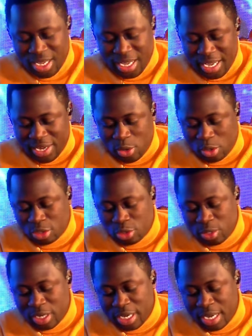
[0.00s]
And also,
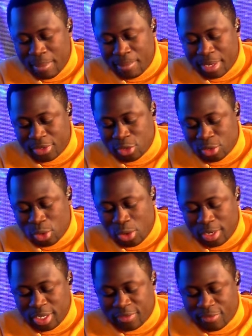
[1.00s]
the number to call is